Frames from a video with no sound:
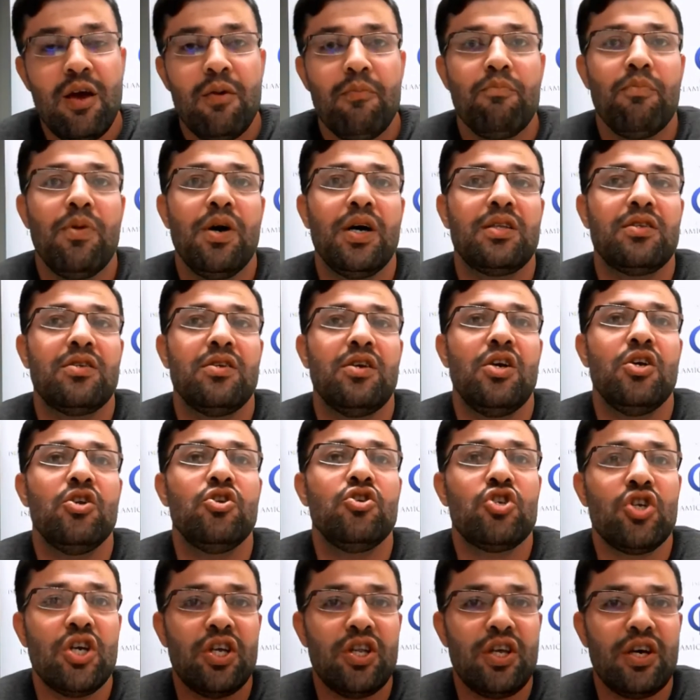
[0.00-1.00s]
But
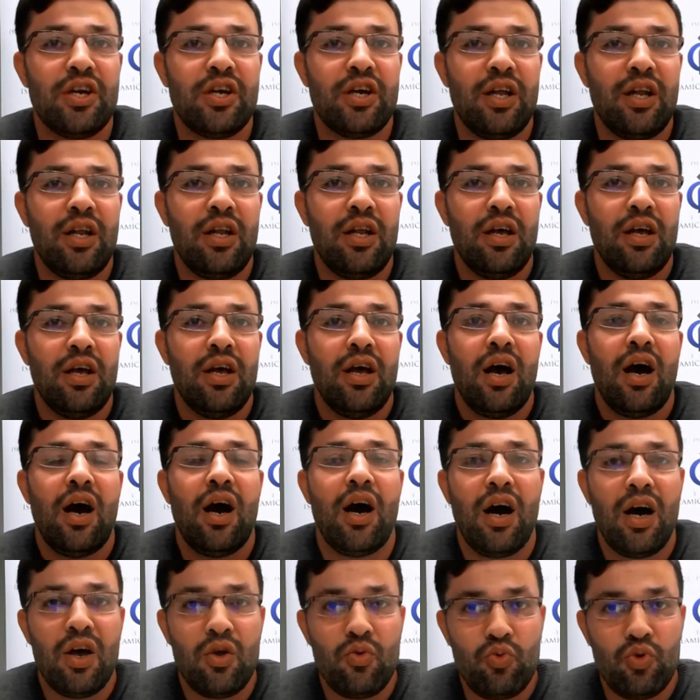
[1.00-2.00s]
in general,
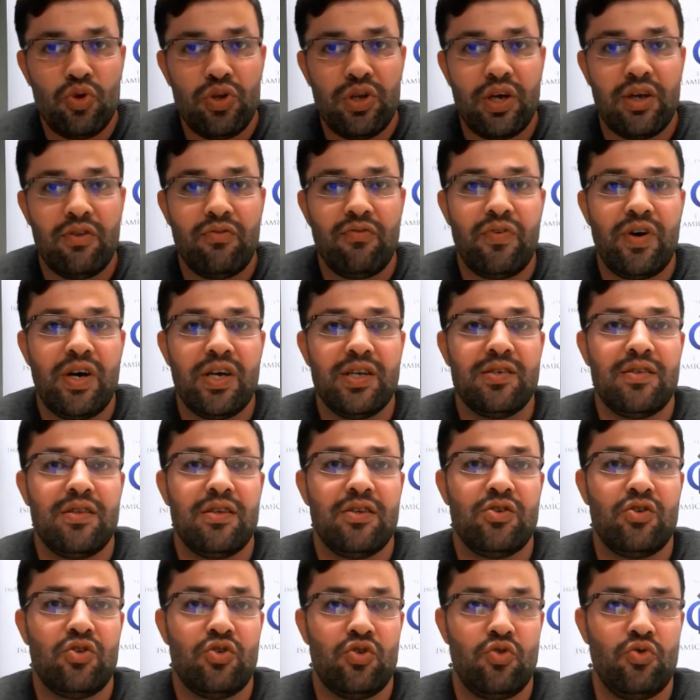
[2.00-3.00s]
I would advise the
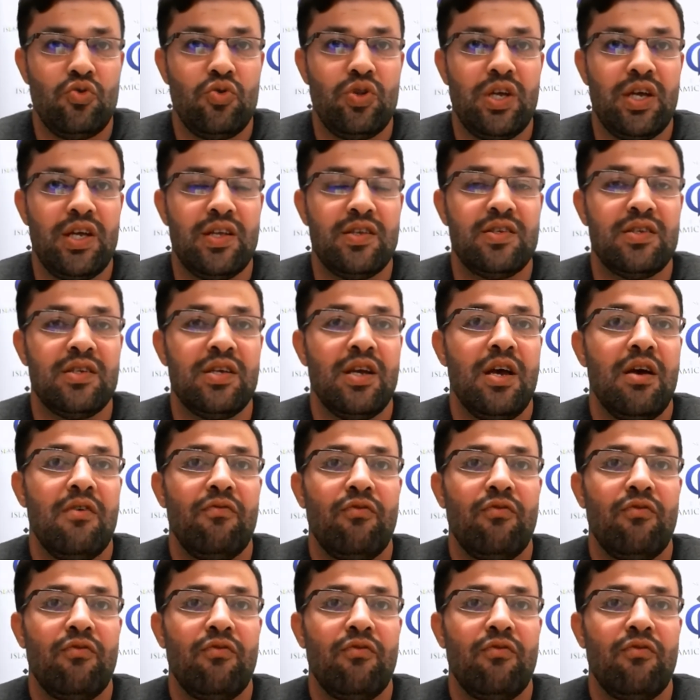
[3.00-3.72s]
students,